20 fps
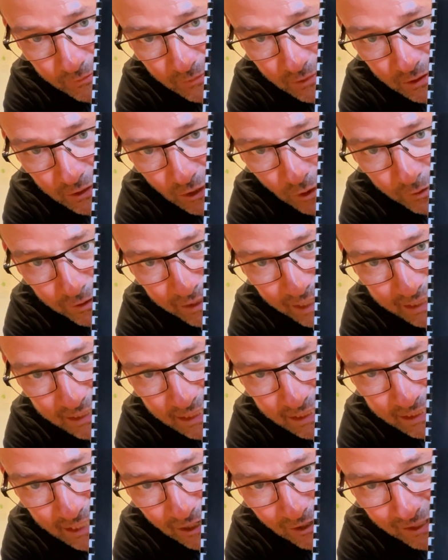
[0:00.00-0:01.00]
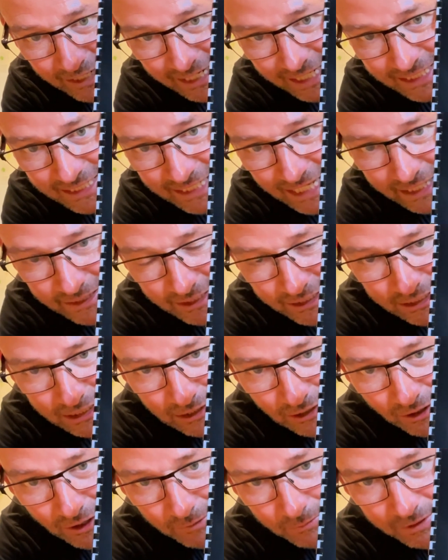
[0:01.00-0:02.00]
don't necessarily extend this
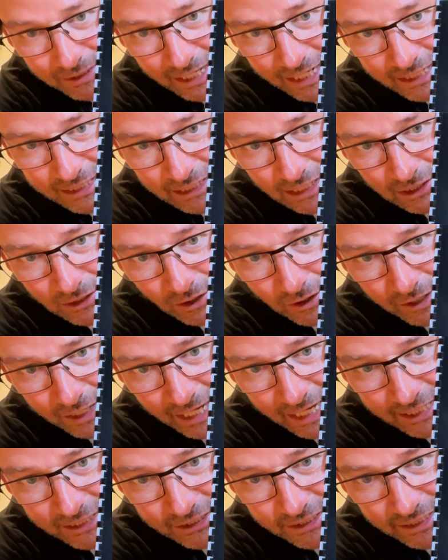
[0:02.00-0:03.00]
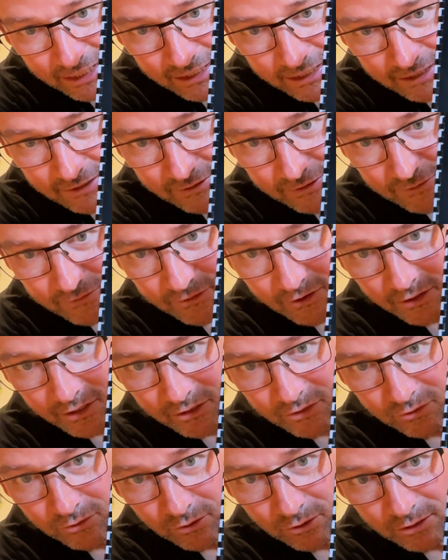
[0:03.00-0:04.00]
long, but that is a long ashi. Very
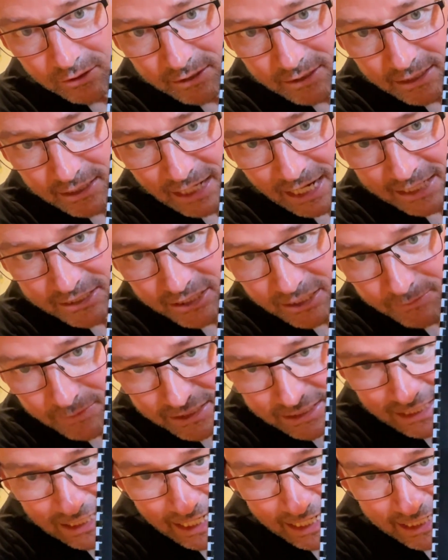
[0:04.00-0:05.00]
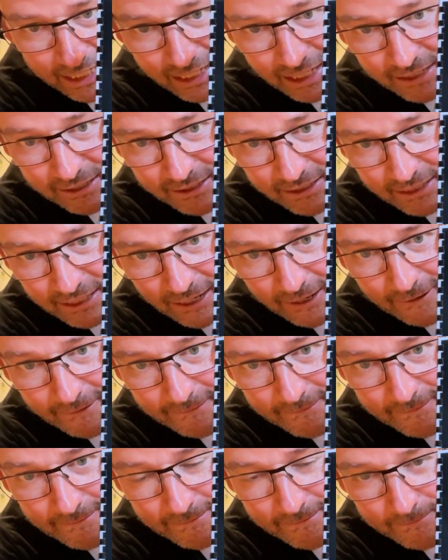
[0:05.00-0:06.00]
cool. Ashi means leg, yeah.
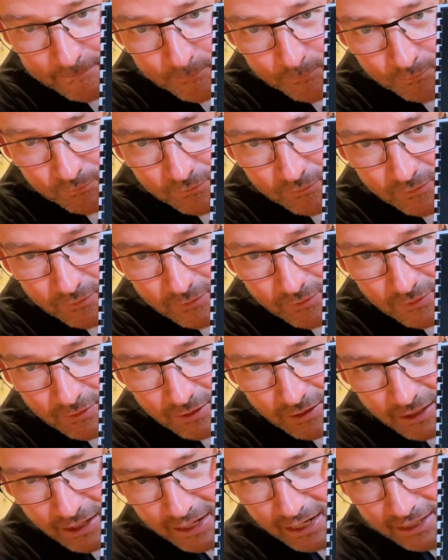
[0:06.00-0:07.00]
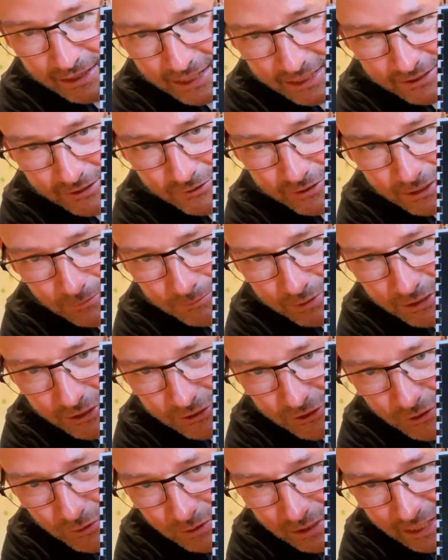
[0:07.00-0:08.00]
And I think there was something to
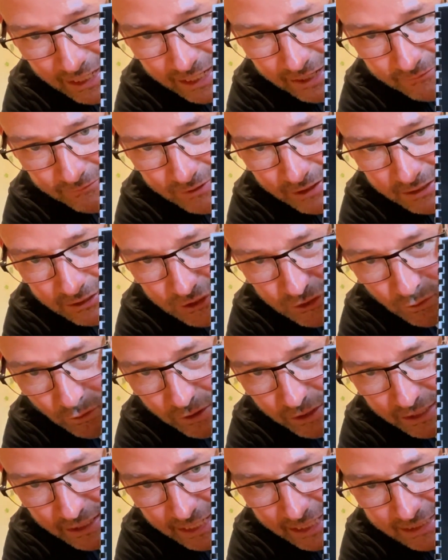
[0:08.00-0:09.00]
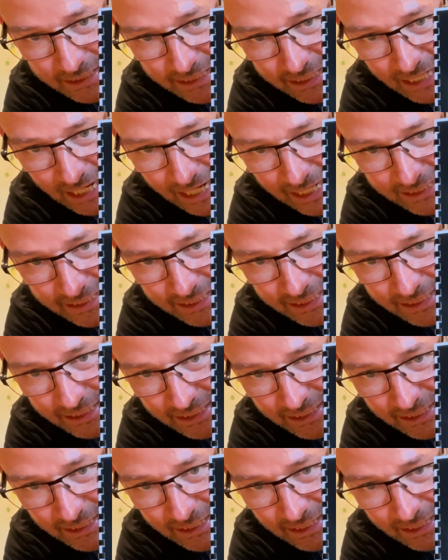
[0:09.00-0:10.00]
do with if the sword gets cut,
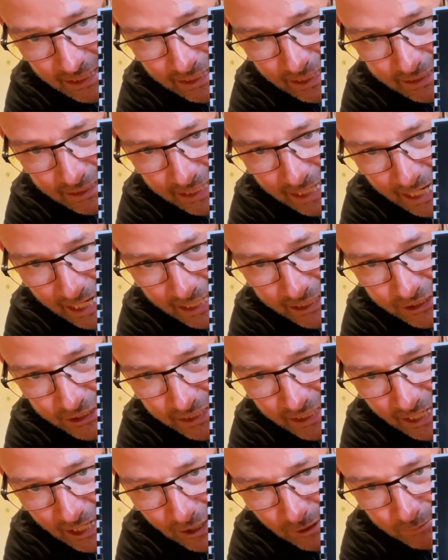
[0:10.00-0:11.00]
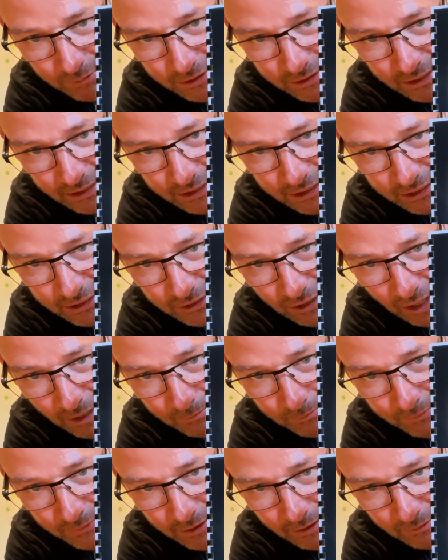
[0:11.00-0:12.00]
that the ashi helps to stop
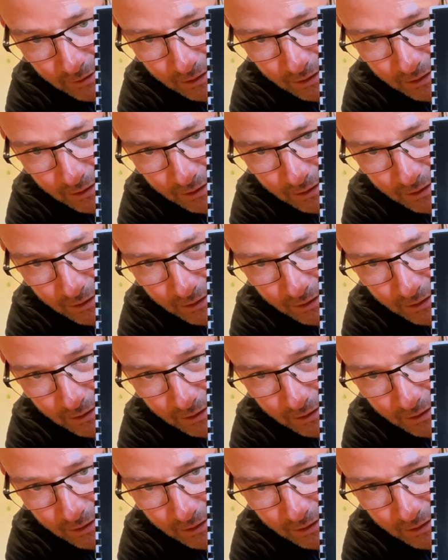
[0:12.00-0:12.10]
the